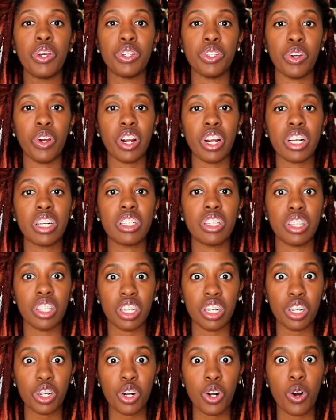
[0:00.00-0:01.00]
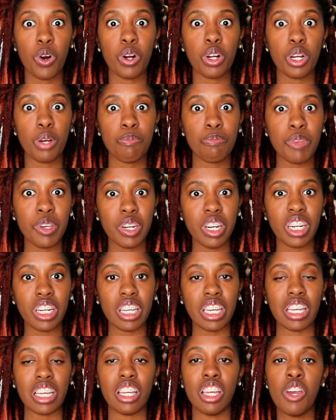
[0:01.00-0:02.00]
your clinical
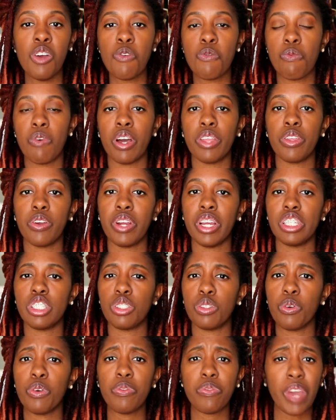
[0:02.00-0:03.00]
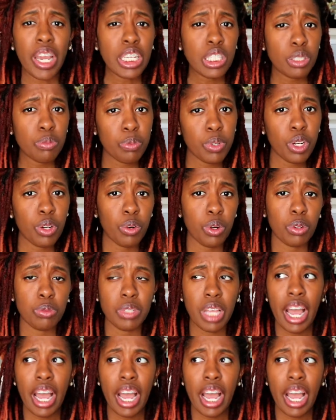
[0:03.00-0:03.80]
community, whether it's through Facebook groups.